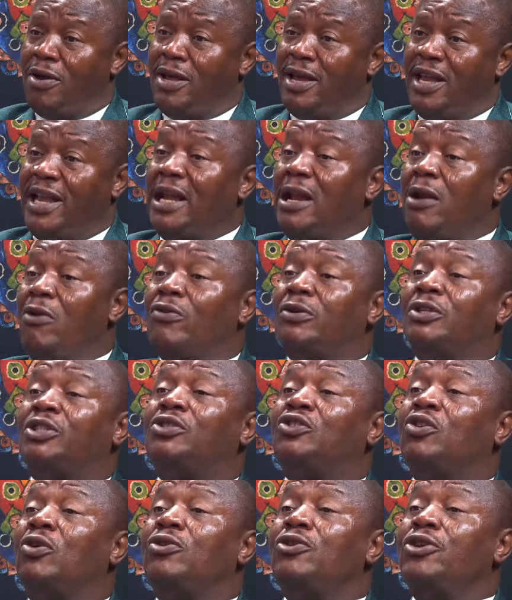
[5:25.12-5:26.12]
it looked
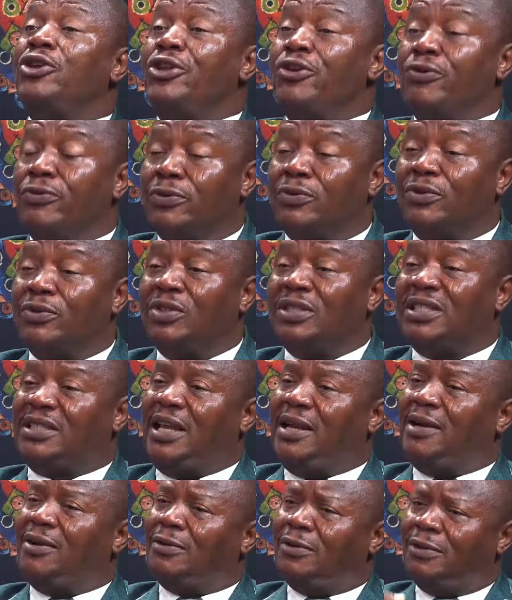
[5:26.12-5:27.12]
so new,
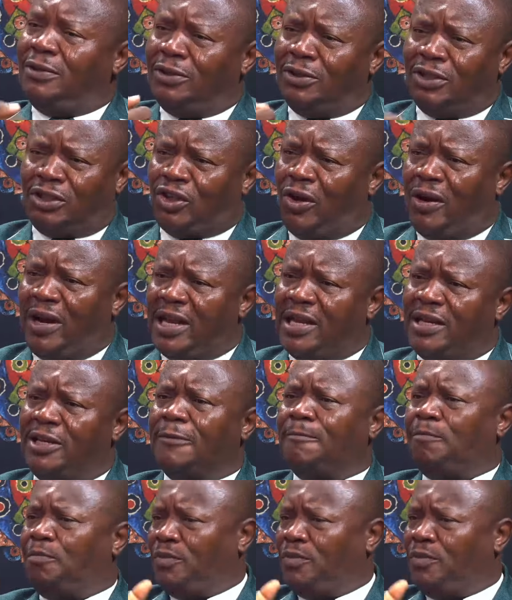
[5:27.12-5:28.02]
still solid,